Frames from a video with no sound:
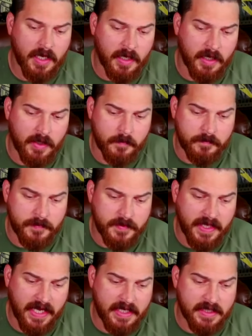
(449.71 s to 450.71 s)

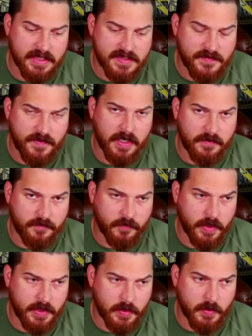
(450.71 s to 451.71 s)
that is very
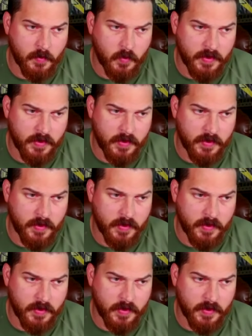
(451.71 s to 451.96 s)
frequent